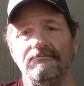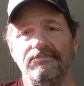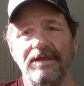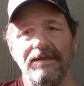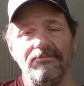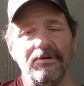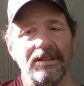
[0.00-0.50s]

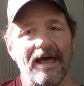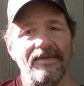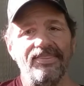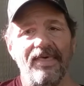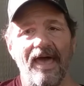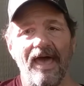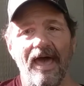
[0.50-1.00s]
people like
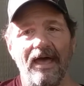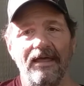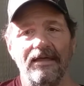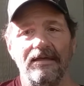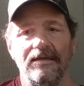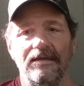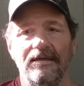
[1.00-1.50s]
that.
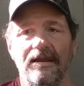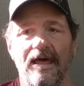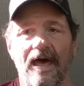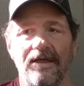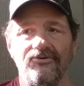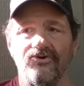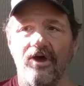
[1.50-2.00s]

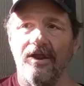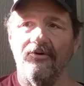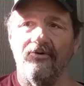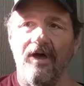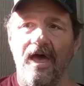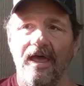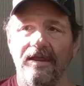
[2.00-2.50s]
I try to
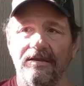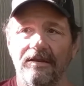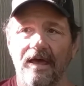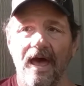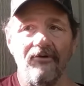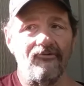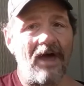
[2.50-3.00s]
write,
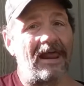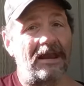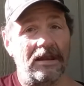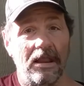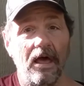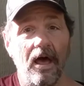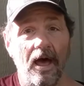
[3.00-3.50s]
and I write a
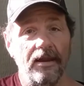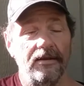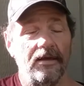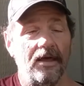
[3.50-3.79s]
lot.